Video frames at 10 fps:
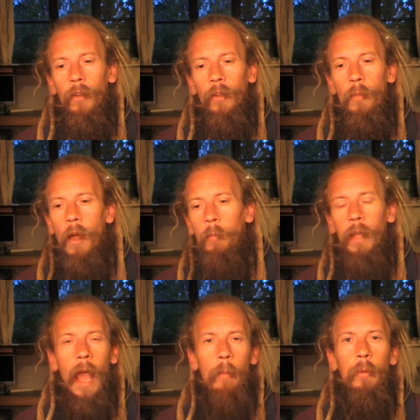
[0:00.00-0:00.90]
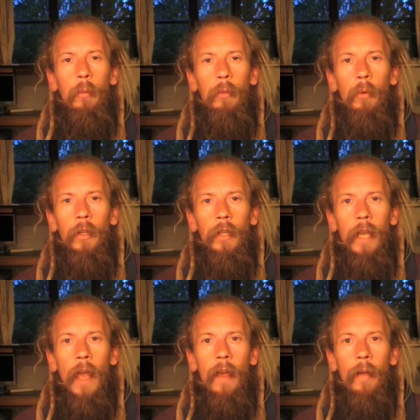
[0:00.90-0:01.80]
you might be happy with what you
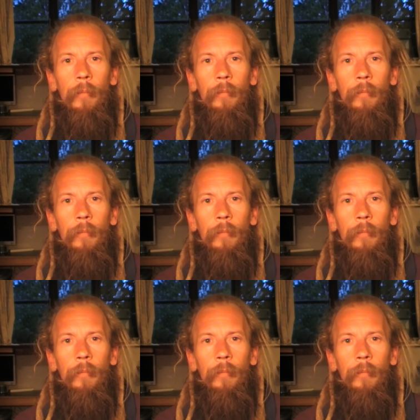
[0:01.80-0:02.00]
get,